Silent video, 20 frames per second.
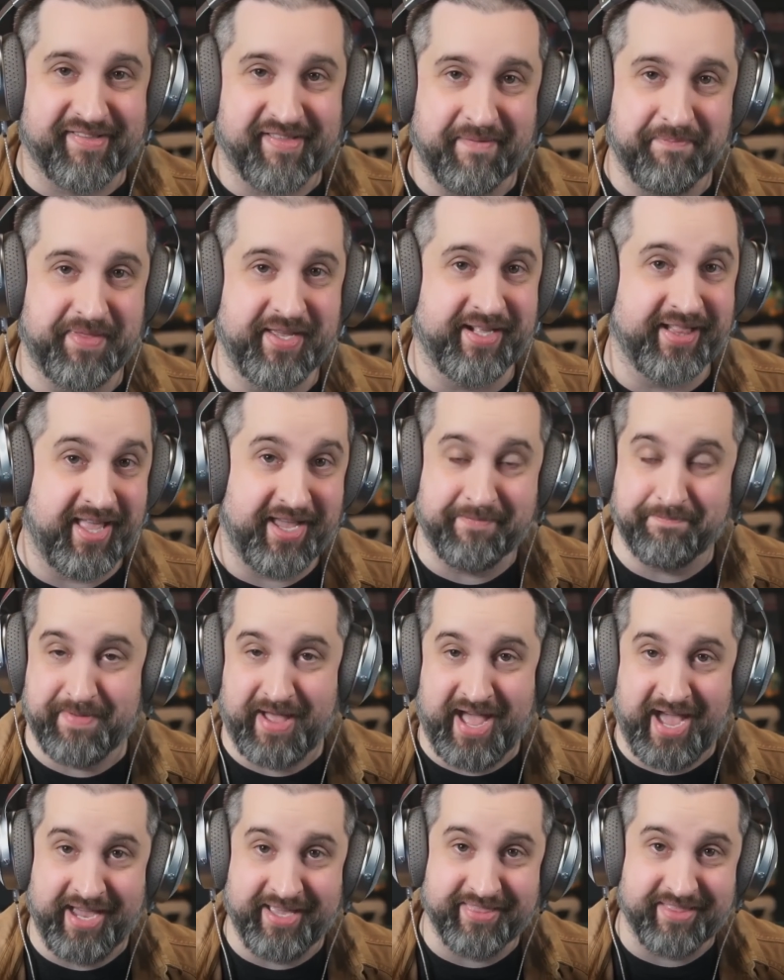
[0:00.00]
Something like
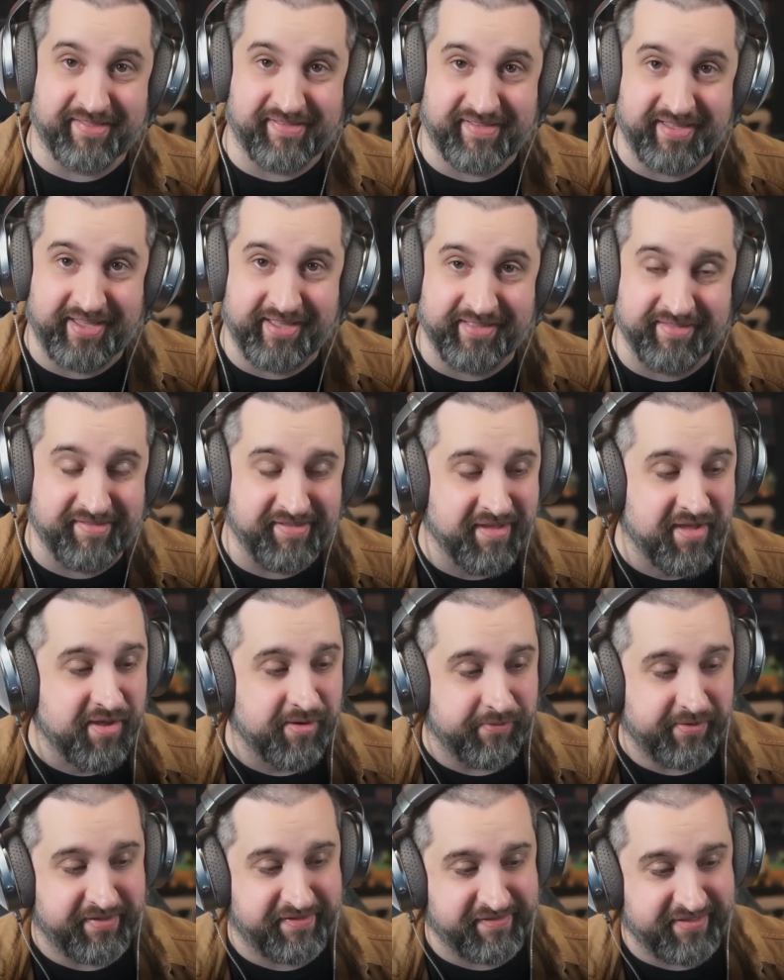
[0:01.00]
behind the scenes,
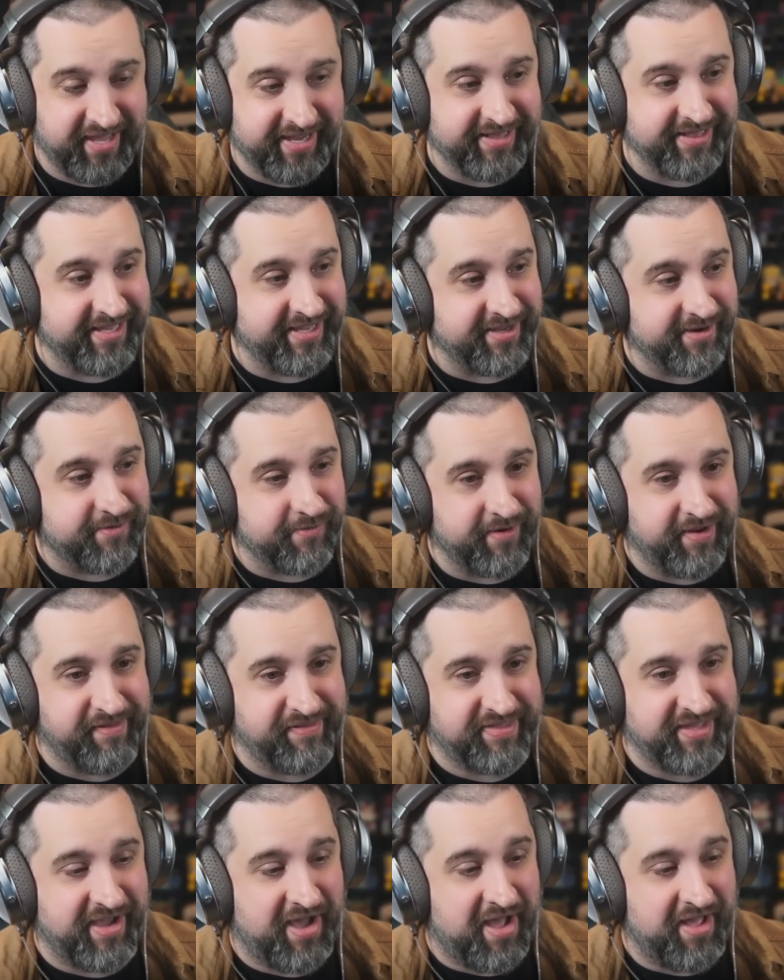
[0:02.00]
we slightly increase
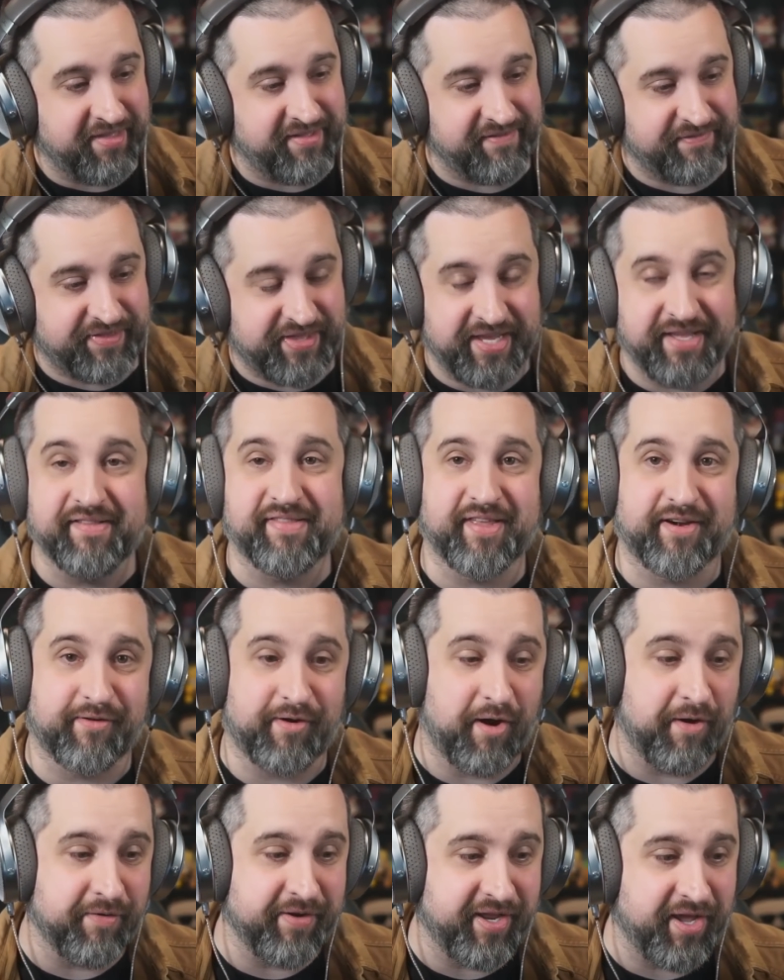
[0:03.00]
the odds of things that are
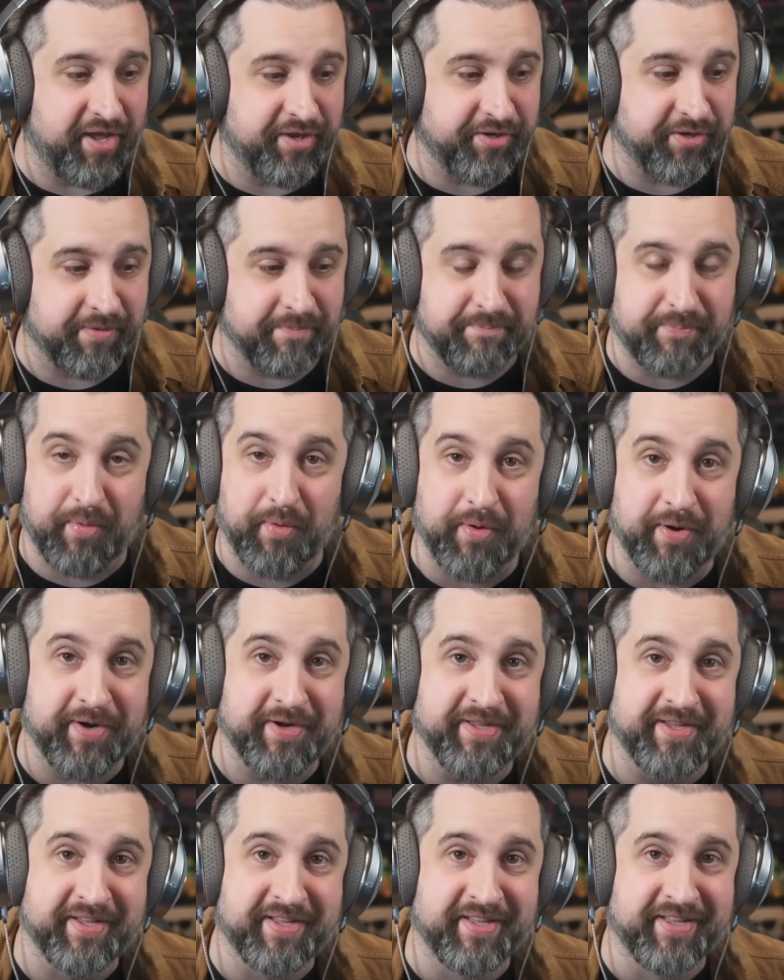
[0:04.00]
already on your
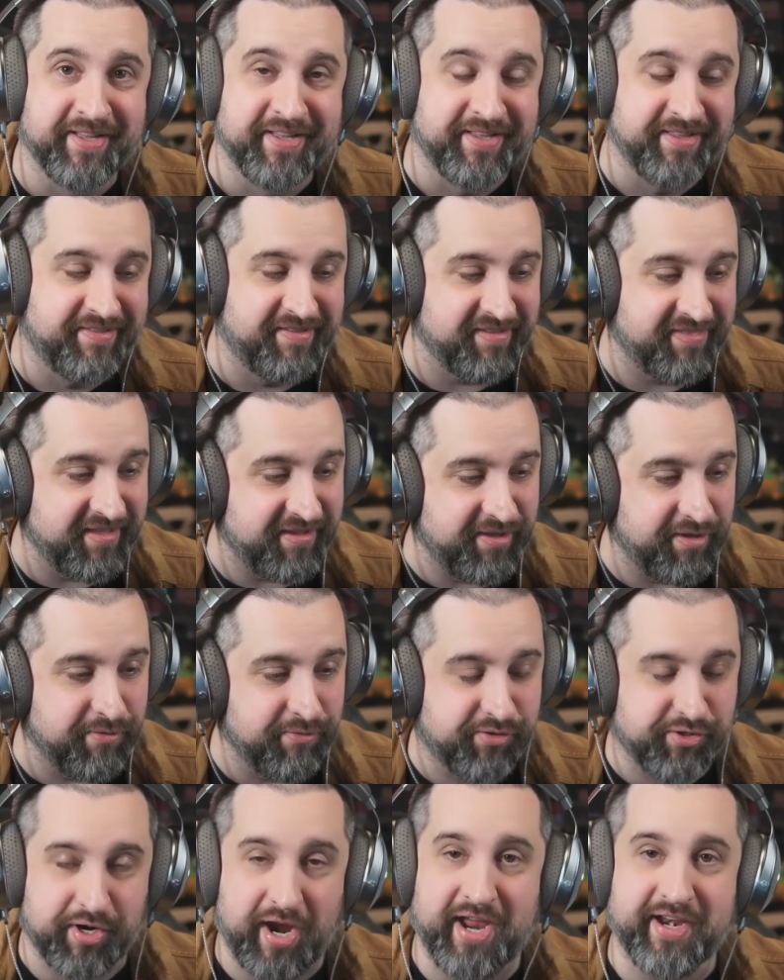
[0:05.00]
board so that you
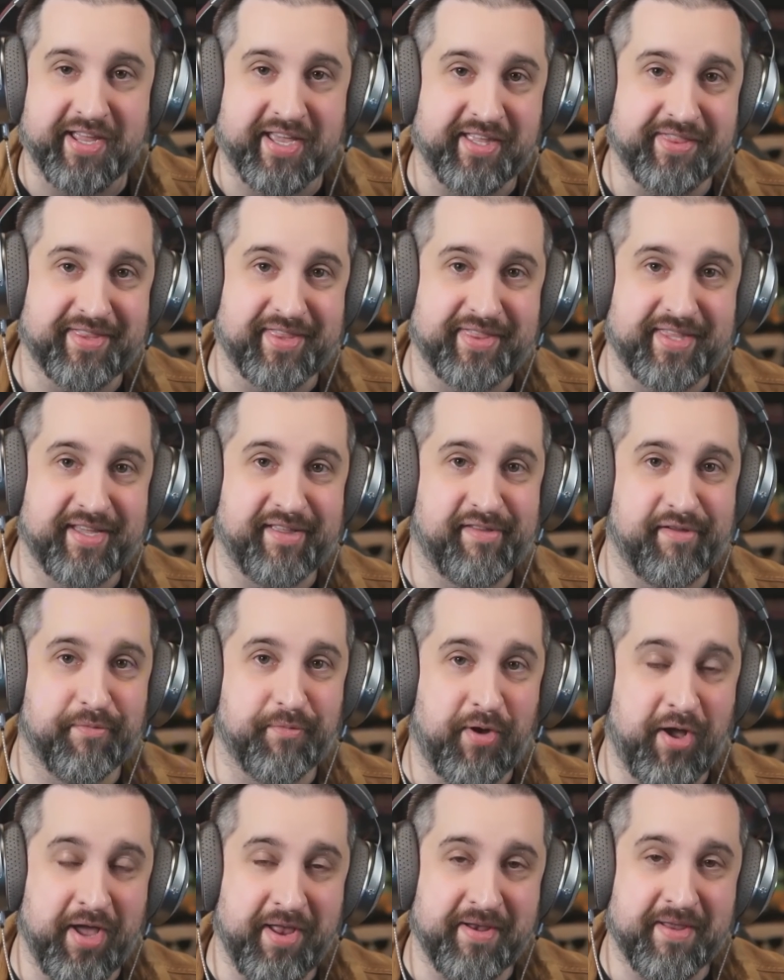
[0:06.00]
try to hit the things you
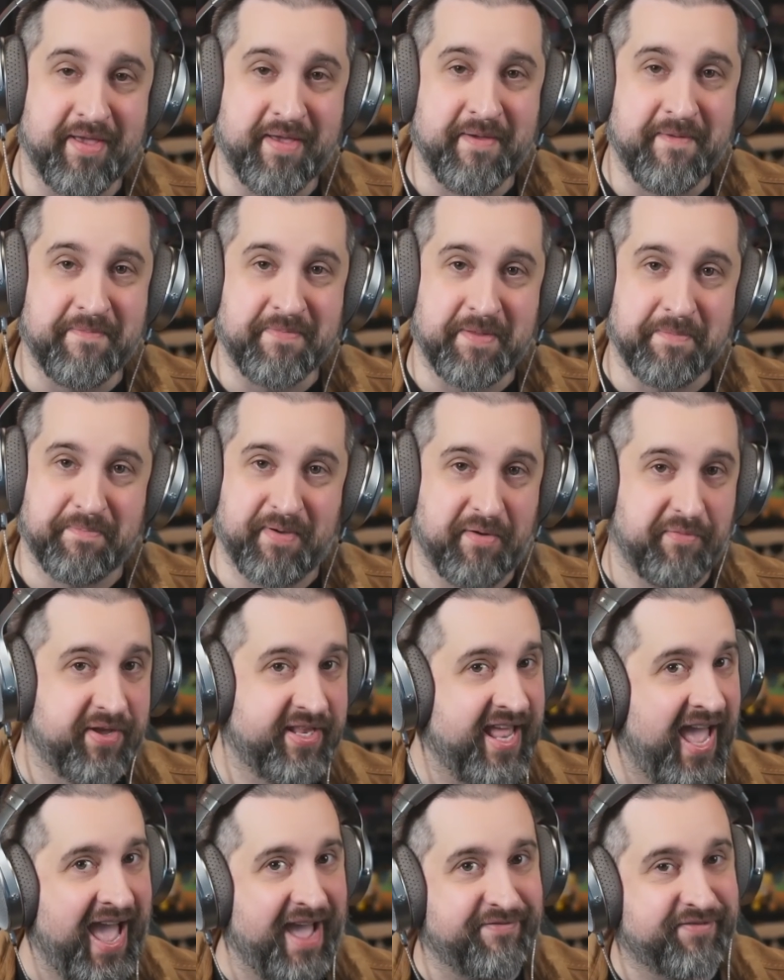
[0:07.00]
want, but
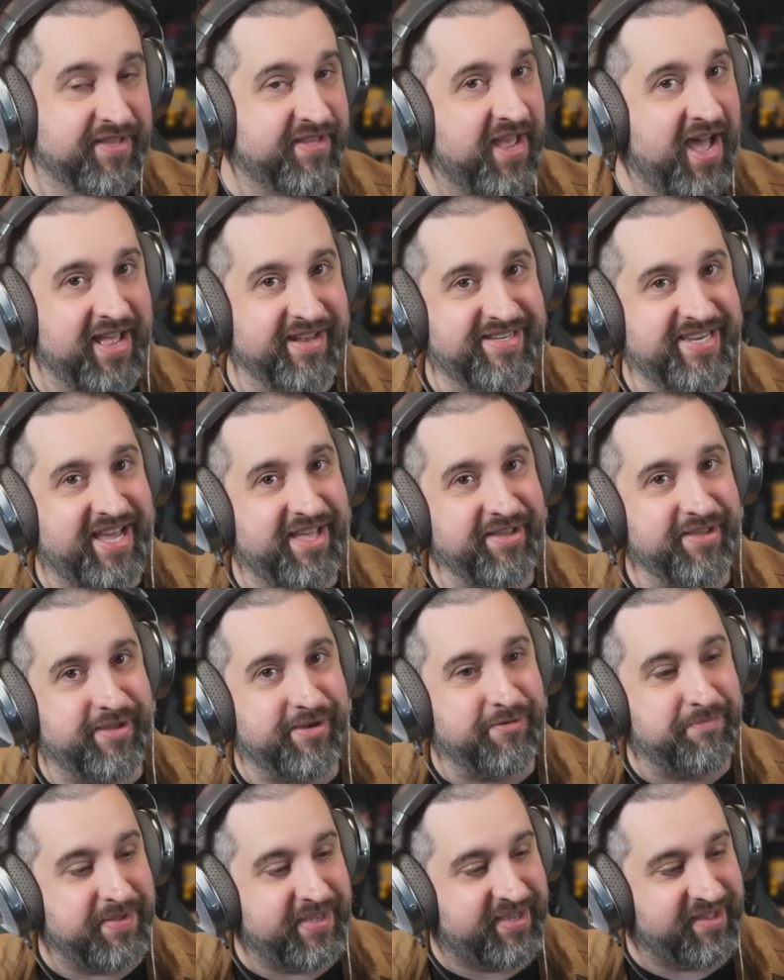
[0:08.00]
we'd have to not tell
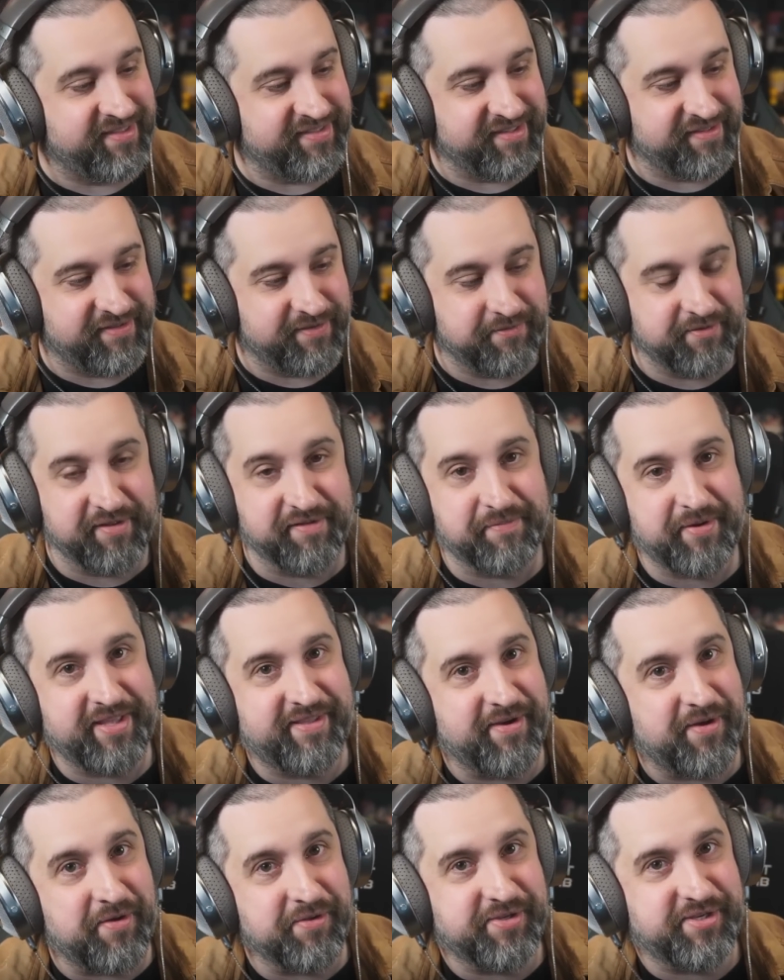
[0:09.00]
you because as soon as we
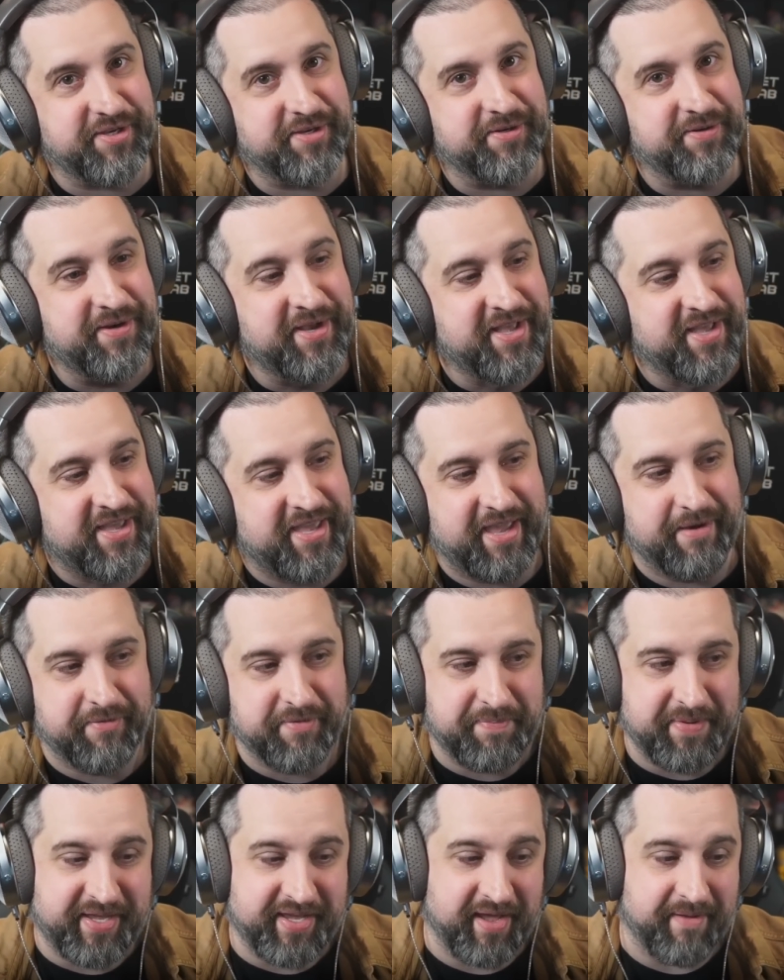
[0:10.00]
told you, it
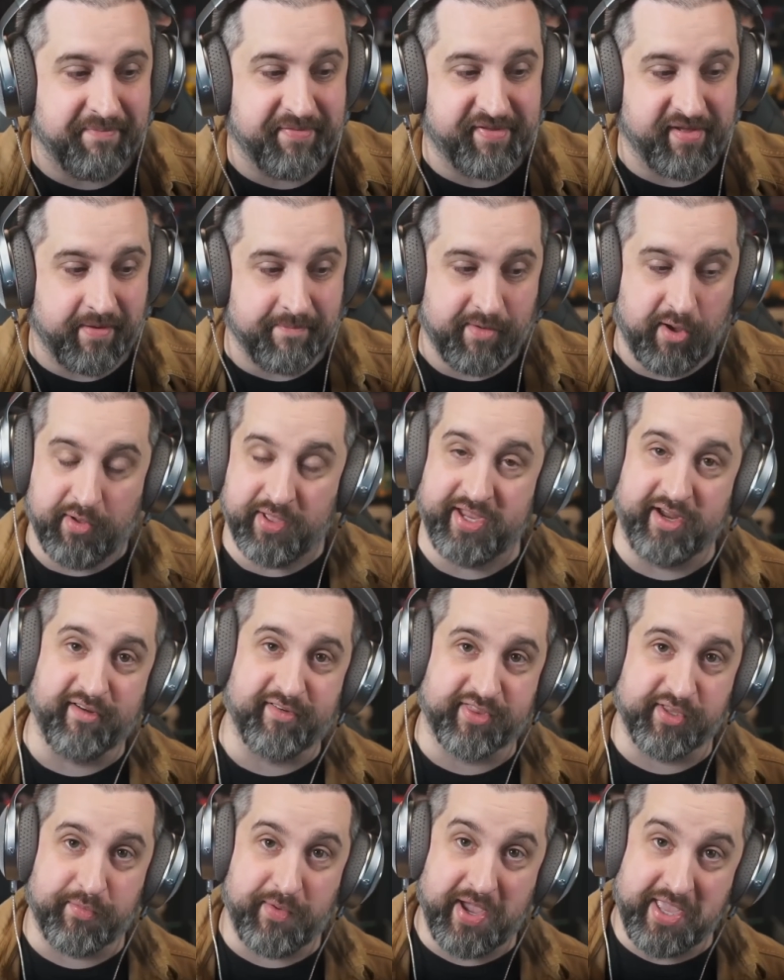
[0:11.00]
would become some, oh,
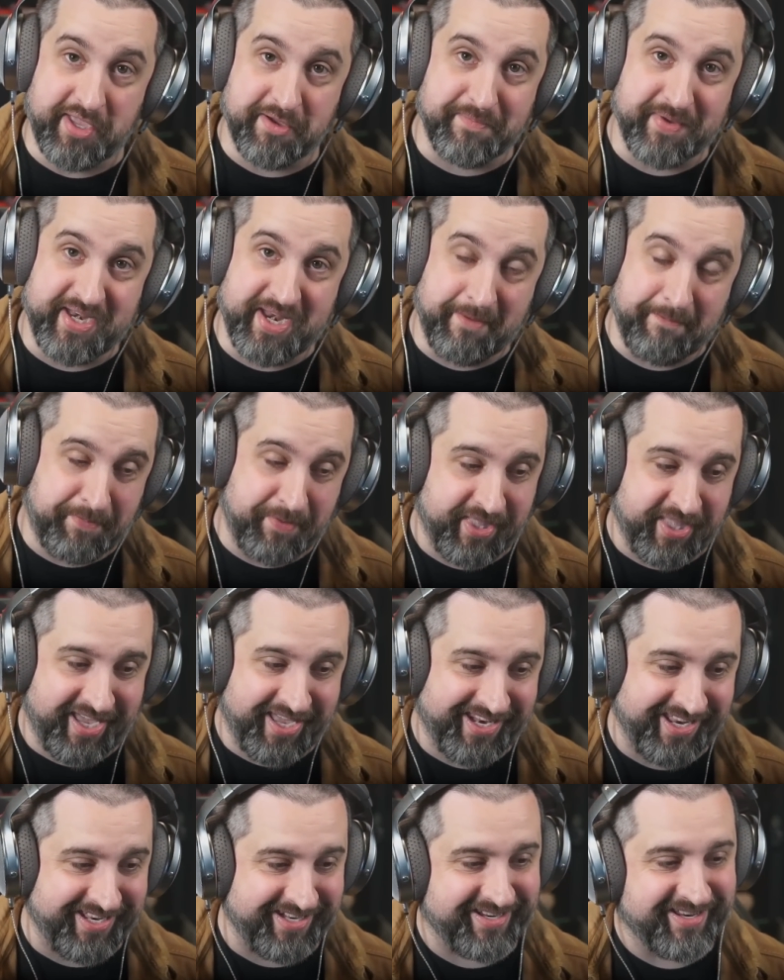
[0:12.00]
here's the way you
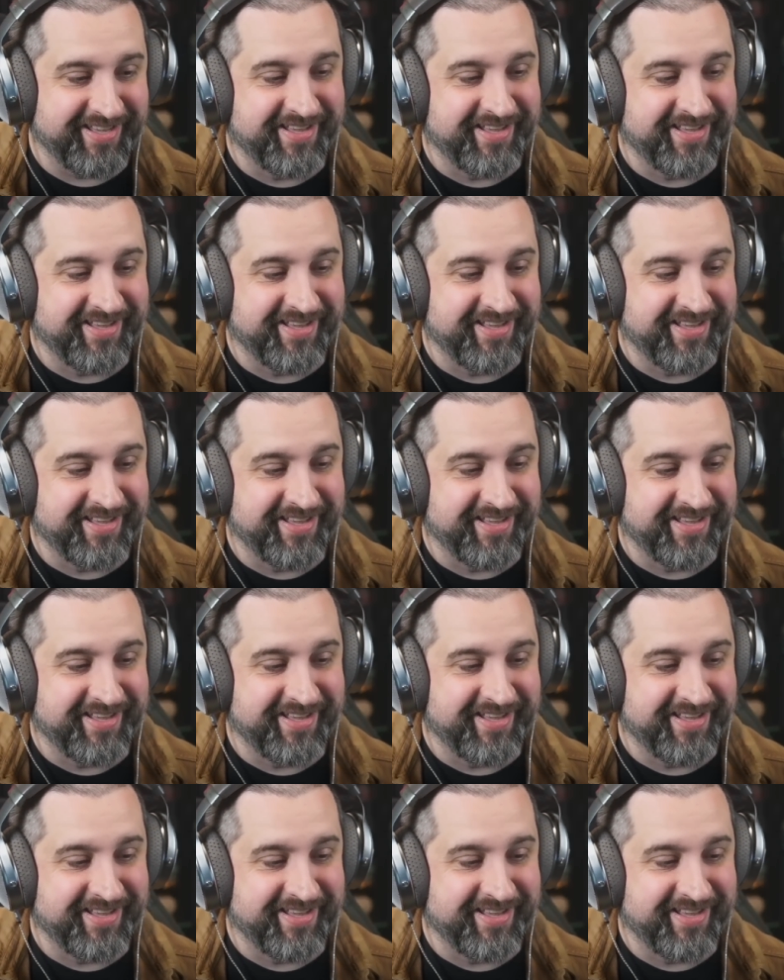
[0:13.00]
manipulate it.